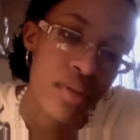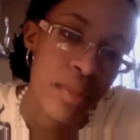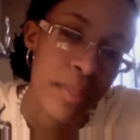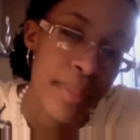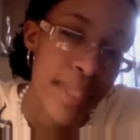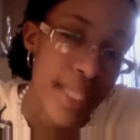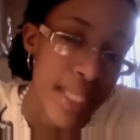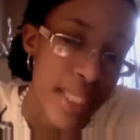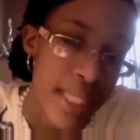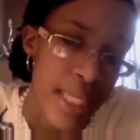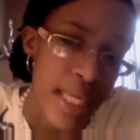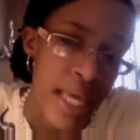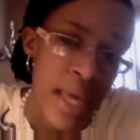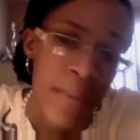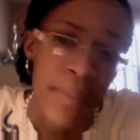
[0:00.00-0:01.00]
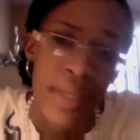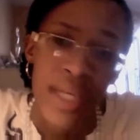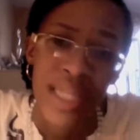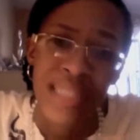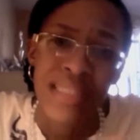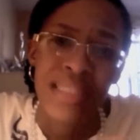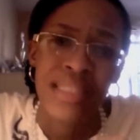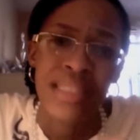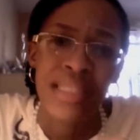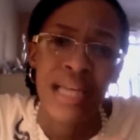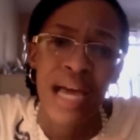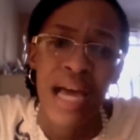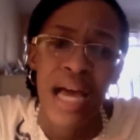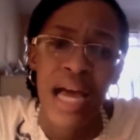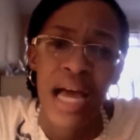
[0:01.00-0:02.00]
completely because
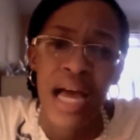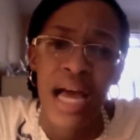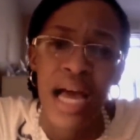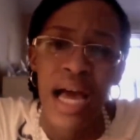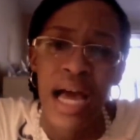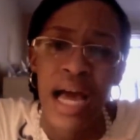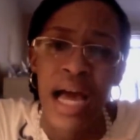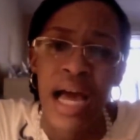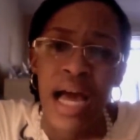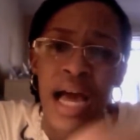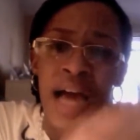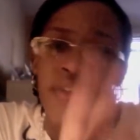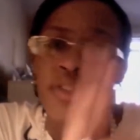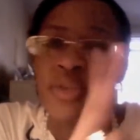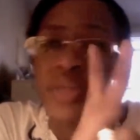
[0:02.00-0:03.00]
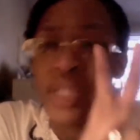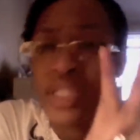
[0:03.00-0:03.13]
I have 2